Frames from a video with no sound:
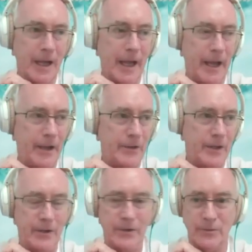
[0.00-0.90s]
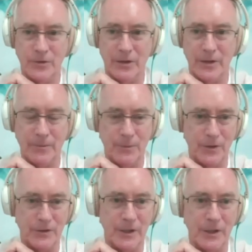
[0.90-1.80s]
And then, so that
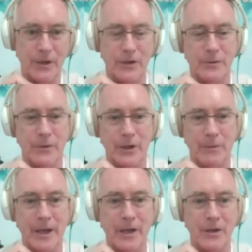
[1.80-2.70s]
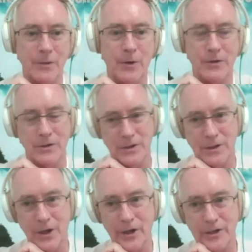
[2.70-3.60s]
person then goes to another bank and deposits the
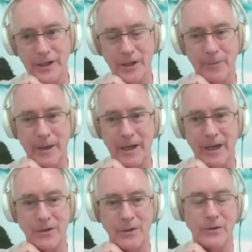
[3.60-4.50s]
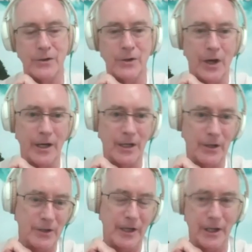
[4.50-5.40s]
90, and the bank hangs on to the 9,
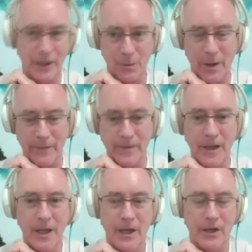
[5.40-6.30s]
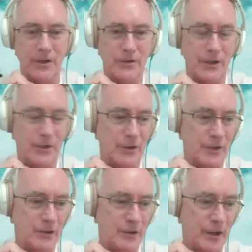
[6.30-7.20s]
lends out 81, and et cetera, et
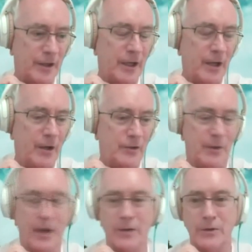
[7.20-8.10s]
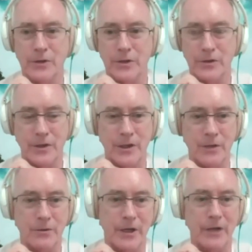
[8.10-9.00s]
cetera. So $100 in
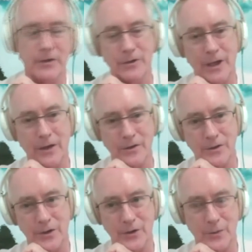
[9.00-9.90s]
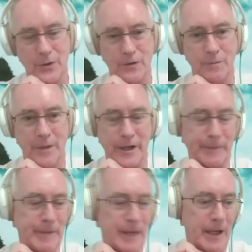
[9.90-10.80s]
creates $1,000 worth of money.
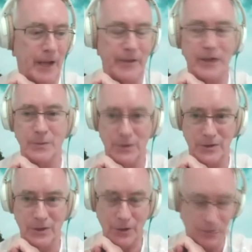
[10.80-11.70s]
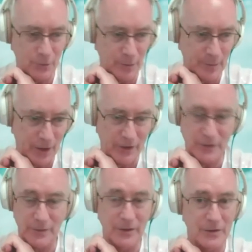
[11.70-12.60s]
And that's what's seen as fraud by
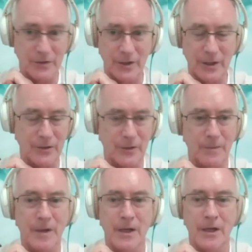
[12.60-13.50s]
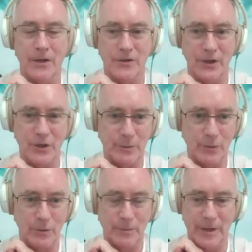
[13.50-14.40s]
Austrians. It's seen as a
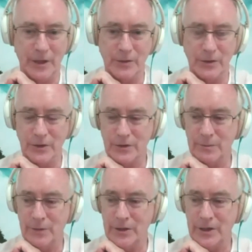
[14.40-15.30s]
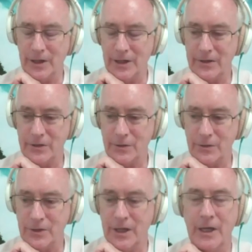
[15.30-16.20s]
sensible monetary system by
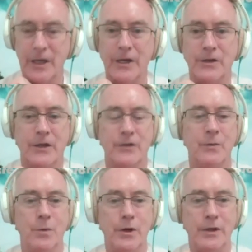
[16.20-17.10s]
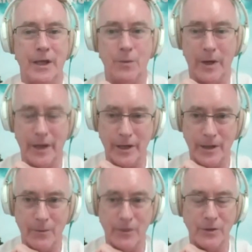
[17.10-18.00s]
neoclassicals. It doesn't work that way
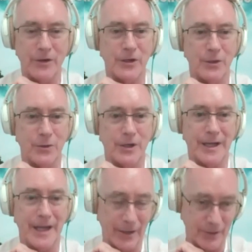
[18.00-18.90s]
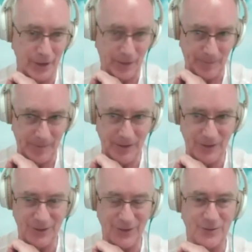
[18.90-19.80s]
when you actually look at accounting. And
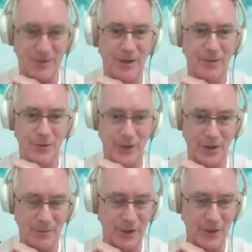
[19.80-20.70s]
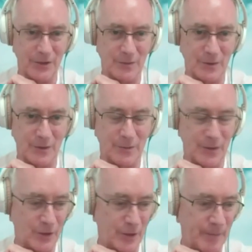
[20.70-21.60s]
this is bringing realism into the
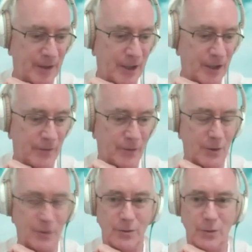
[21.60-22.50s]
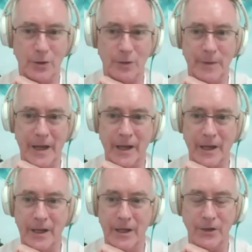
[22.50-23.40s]
picture. If you look at a bank
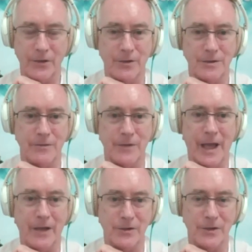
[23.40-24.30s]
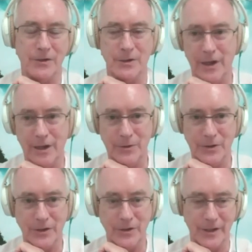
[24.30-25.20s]
in terms of assets,
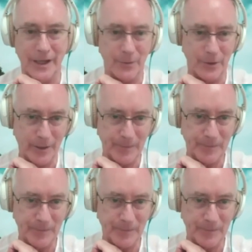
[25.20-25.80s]
liabilities, and equity,